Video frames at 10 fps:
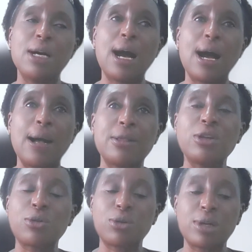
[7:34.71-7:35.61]

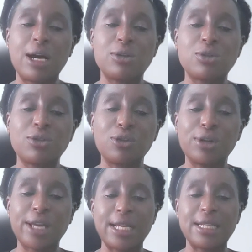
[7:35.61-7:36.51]
the rollout of
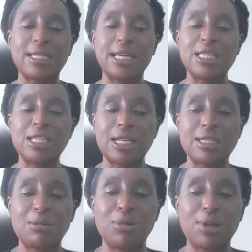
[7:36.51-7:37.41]
long-acting
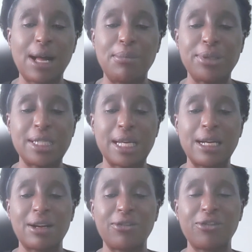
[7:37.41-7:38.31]
injectable
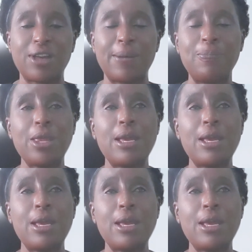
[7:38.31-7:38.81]
cabotegravir.